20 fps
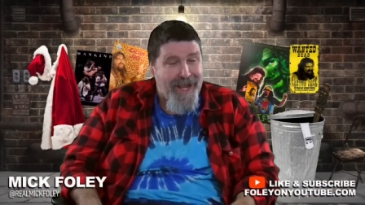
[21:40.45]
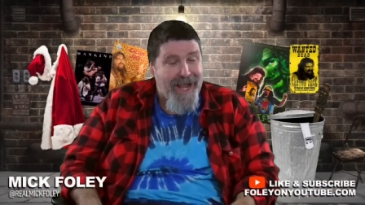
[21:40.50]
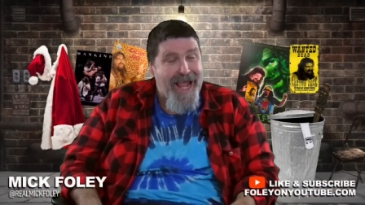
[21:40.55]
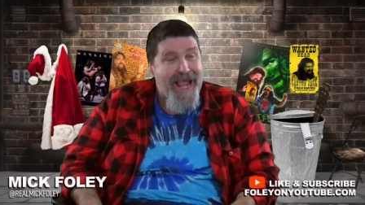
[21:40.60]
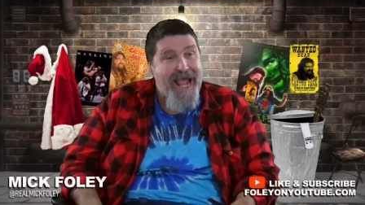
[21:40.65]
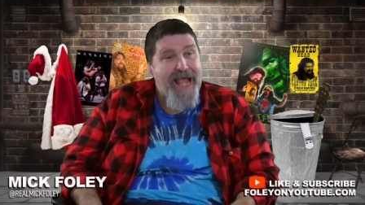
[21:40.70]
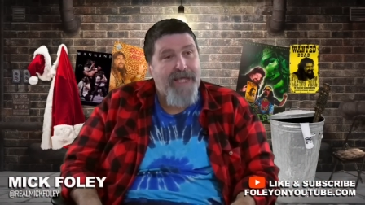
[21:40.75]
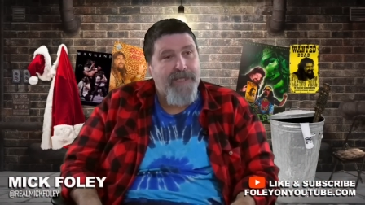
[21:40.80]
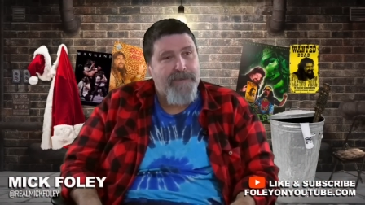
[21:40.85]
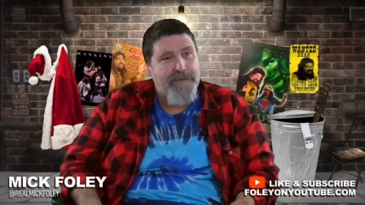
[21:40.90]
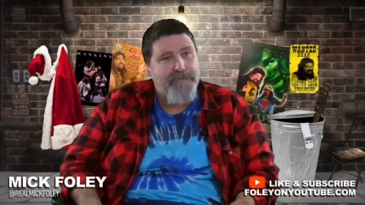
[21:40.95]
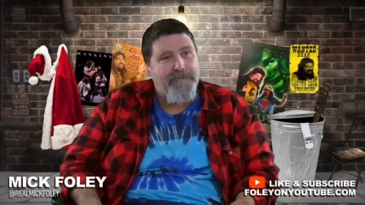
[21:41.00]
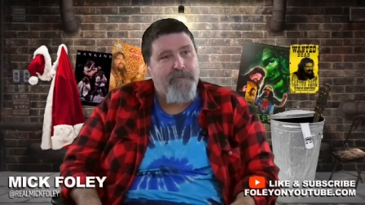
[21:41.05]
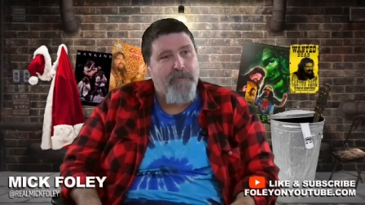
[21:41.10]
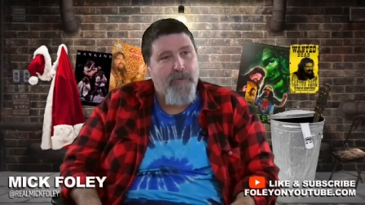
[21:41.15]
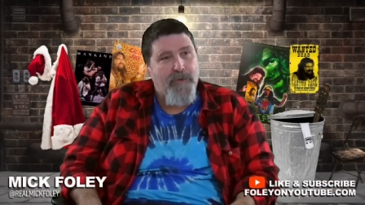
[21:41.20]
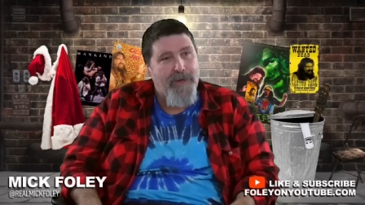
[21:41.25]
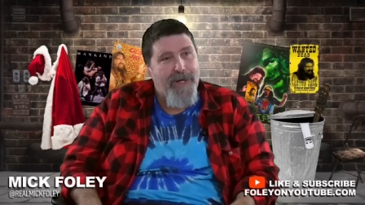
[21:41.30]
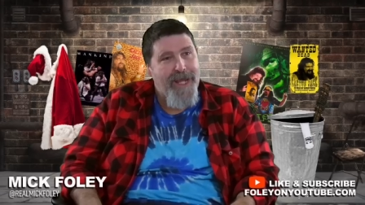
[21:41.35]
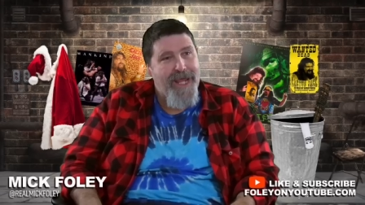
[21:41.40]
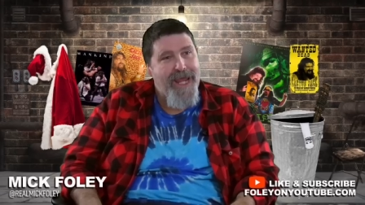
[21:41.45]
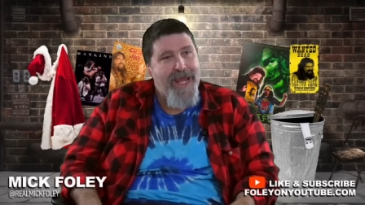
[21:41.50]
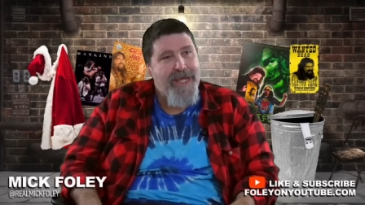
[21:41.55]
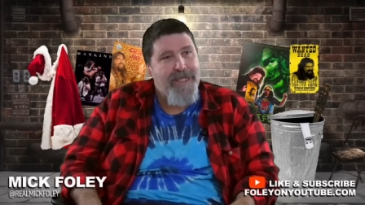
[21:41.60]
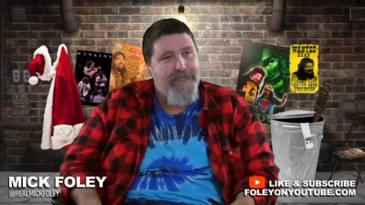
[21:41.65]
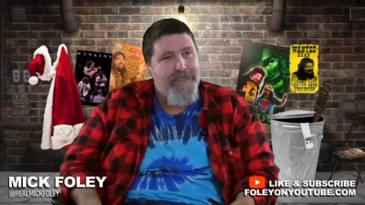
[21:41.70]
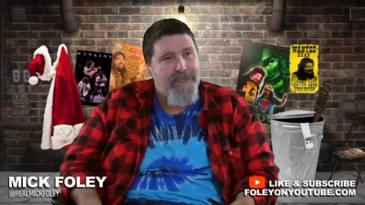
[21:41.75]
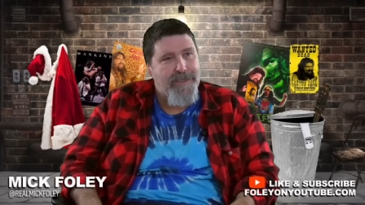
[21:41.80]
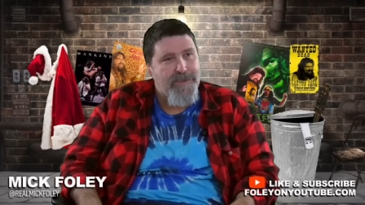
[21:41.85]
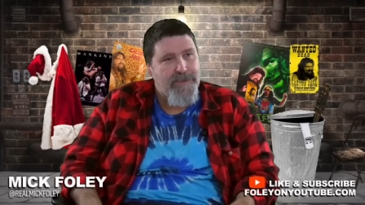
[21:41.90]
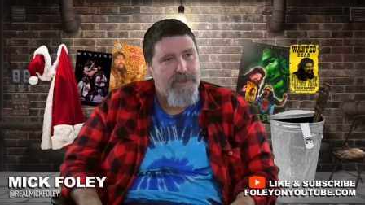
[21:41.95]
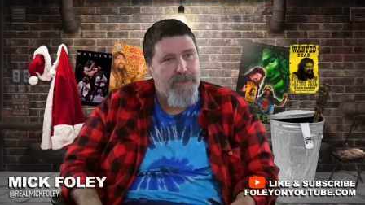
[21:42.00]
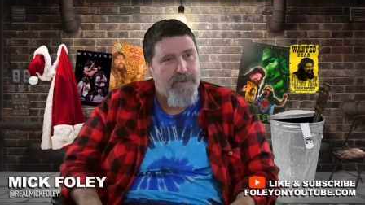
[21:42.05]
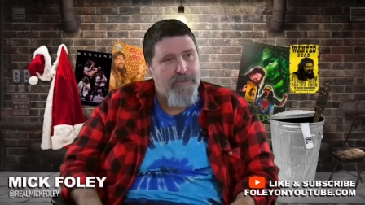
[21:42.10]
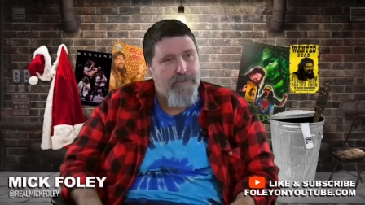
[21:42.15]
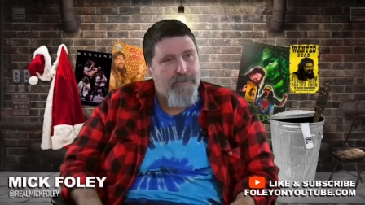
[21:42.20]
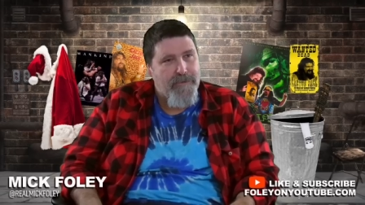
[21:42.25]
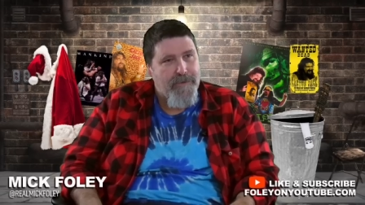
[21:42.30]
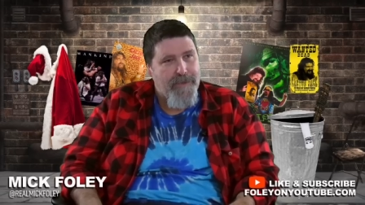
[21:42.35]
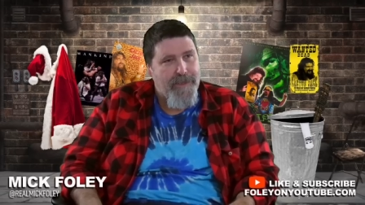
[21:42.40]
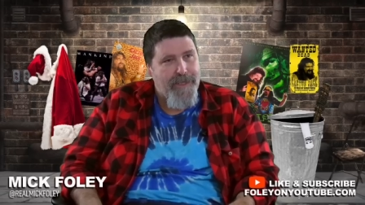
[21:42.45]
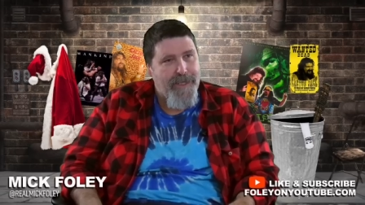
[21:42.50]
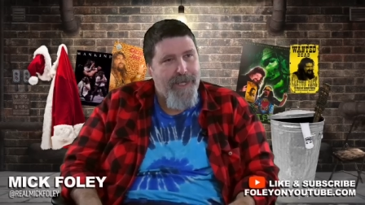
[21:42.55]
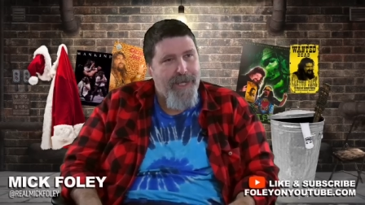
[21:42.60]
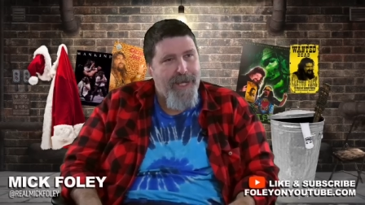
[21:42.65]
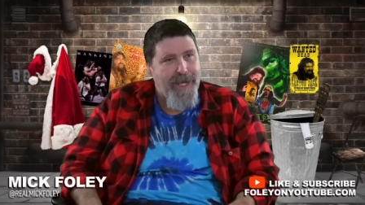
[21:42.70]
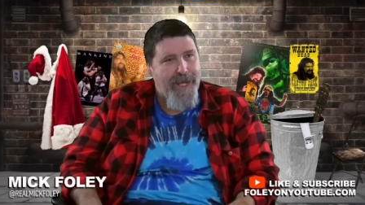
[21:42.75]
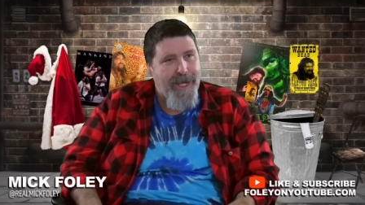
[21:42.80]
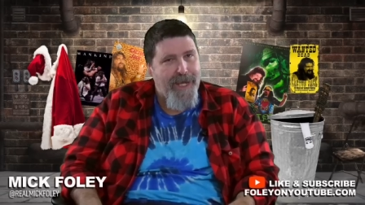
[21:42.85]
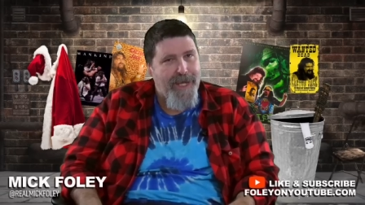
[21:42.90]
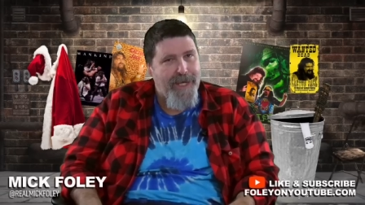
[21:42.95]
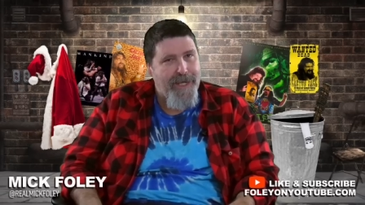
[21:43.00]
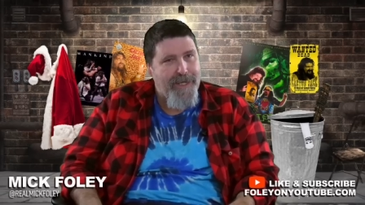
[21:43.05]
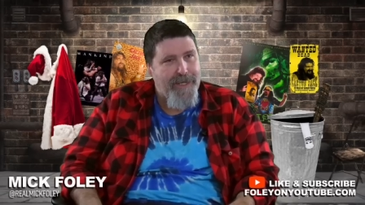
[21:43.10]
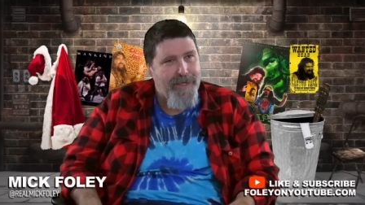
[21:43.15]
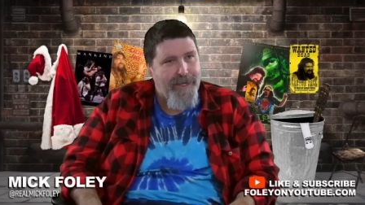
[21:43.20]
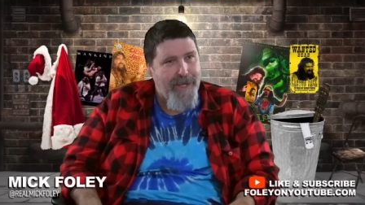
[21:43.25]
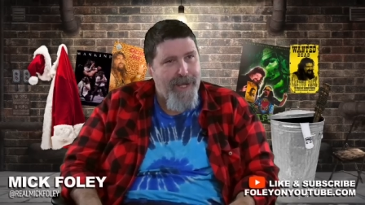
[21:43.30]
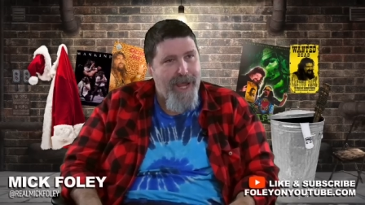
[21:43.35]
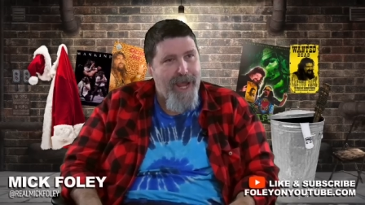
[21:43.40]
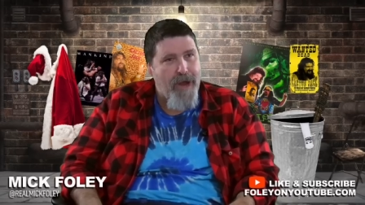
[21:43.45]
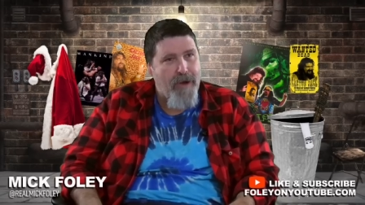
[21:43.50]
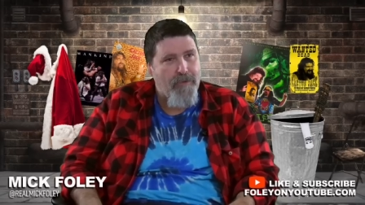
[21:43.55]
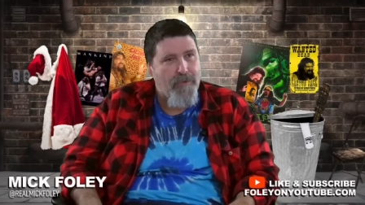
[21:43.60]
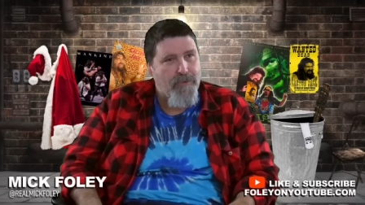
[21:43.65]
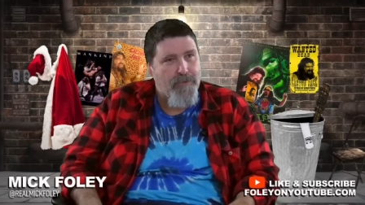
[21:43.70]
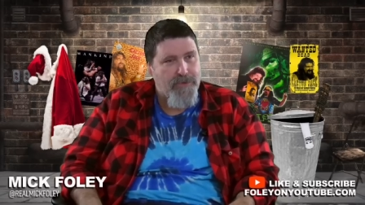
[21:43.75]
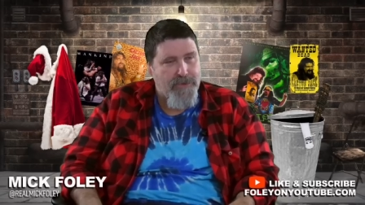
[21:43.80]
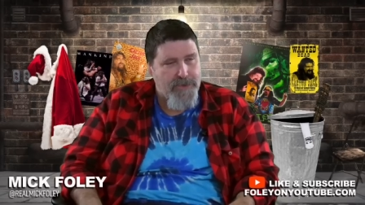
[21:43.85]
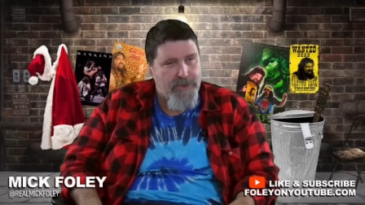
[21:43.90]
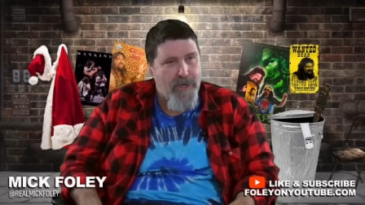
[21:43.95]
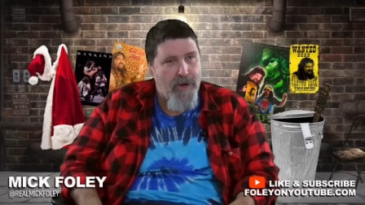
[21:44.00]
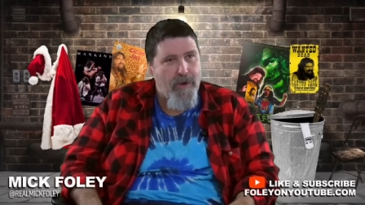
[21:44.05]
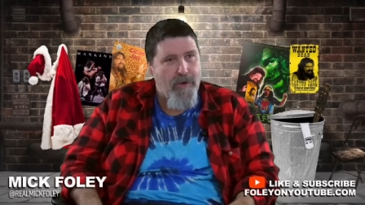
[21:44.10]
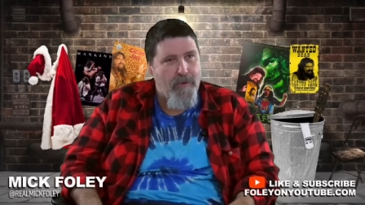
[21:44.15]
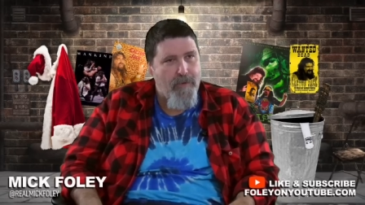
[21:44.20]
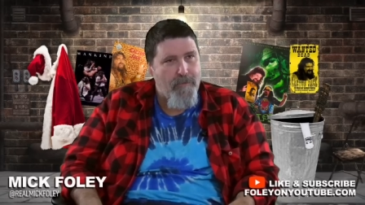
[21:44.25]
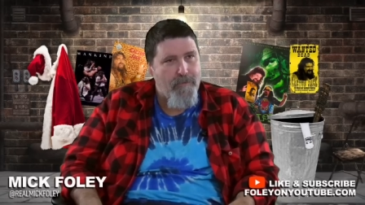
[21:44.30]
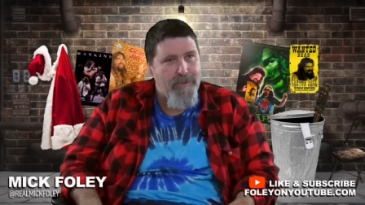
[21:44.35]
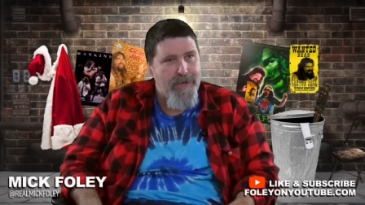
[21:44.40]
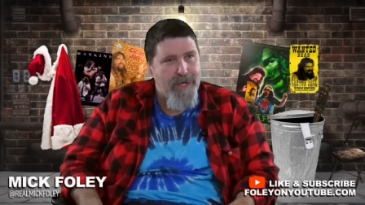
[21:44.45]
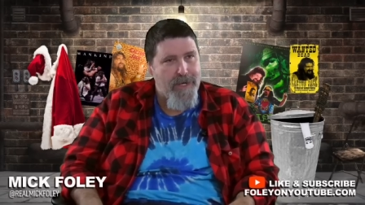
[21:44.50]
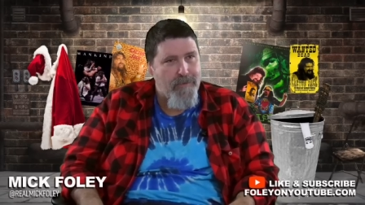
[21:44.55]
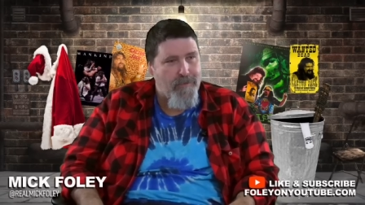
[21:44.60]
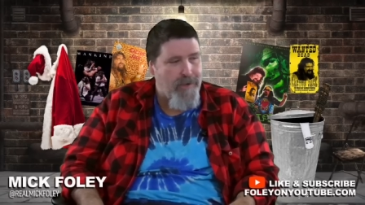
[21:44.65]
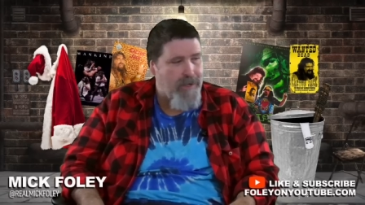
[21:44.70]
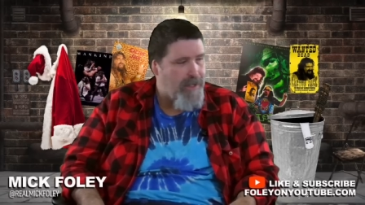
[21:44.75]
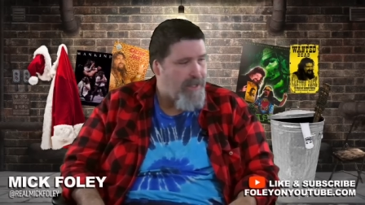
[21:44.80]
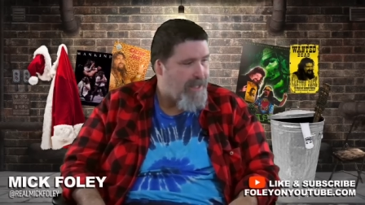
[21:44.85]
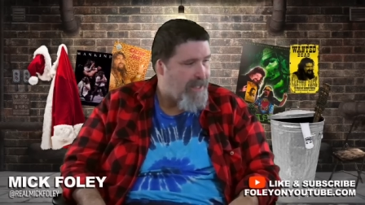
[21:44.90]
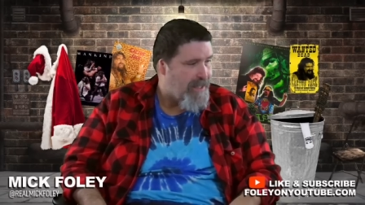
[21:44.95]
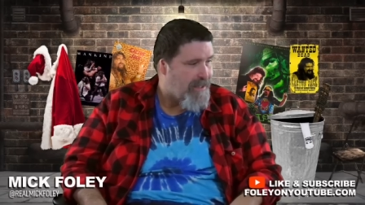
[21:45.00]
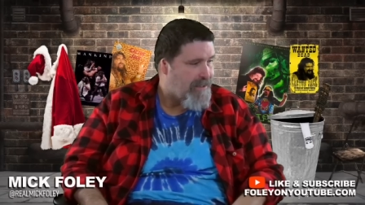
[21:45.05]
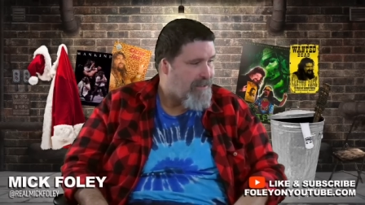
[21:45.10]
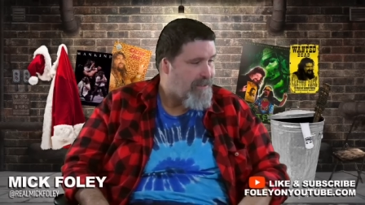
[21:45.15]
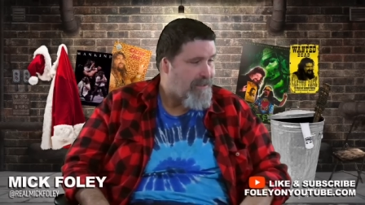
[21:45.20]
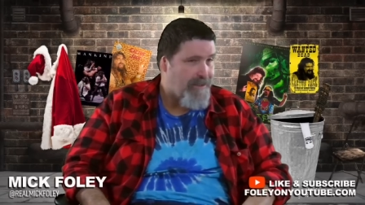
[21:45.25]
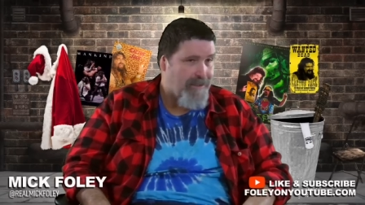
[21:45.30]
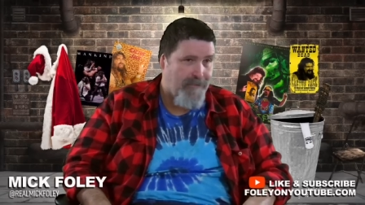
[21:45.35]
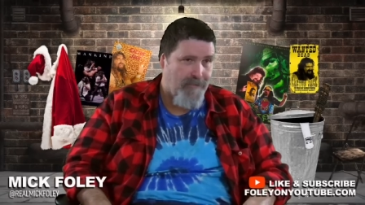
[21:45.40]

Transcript: Asked for a tissue, and our show being what it is,